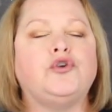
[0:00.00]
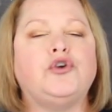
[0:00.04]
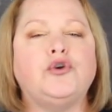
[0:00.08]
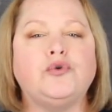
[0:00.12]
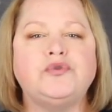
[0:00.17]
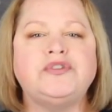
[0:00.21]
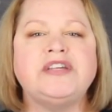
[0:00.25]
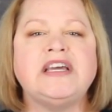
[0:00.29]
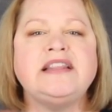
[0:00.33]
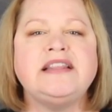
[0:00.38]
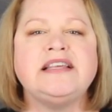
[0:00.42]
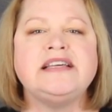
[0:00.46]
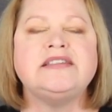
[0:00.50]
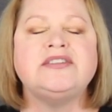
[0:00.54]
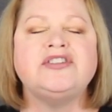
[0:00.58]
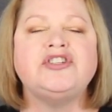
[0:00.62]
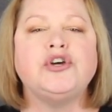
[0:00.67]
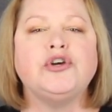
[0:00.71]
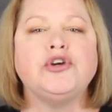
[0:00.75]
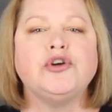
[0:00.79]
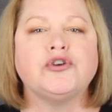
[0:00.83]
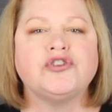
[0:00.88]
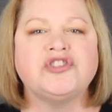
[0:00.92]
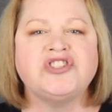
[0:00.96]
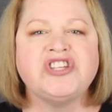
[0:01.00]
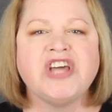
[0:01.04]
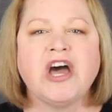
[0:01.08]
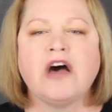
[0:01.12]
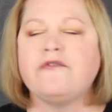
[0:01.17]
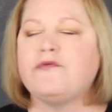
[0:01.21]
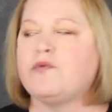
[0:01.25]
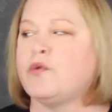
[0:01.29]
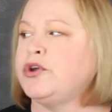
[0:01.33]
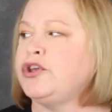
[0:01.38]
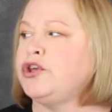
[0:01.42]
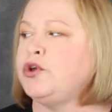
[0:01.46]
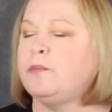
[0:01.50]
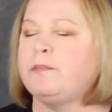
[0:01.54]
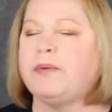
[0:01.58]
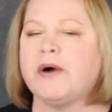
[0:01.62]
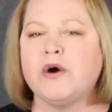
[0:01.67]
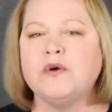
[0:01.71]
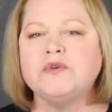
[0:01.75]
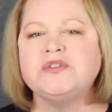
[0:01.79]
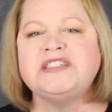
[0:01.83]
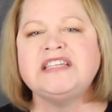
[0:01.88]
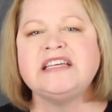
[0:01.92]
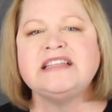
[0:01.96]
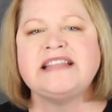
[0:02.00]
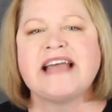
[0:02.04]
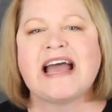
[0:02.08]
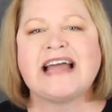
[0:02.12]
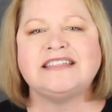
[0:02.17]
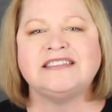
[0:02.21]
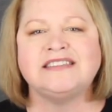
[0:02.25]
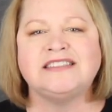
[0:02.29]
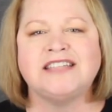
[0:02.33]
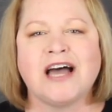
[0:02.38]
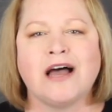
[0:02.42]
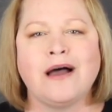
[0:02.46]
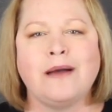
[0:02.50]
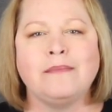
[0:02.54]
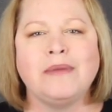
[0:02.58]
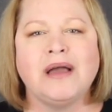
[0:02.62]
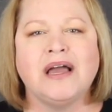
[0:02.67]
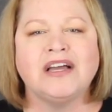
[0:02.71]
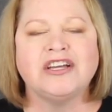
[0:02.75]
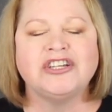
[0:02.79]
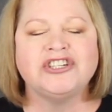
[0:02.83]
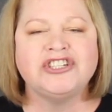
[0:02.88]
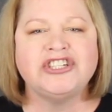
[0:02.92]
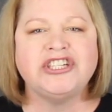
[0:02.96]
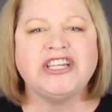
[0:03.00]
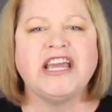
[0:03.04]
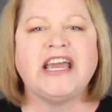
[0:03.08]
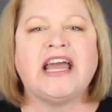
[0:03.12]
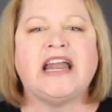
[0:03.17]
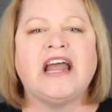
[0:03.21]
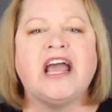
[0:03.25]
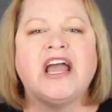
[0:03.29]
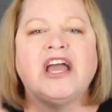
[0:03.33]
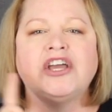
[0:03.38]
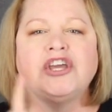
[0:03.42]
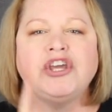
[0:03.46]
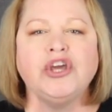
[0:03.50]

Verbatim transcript: You did this to yourself when you posted that dumb shit.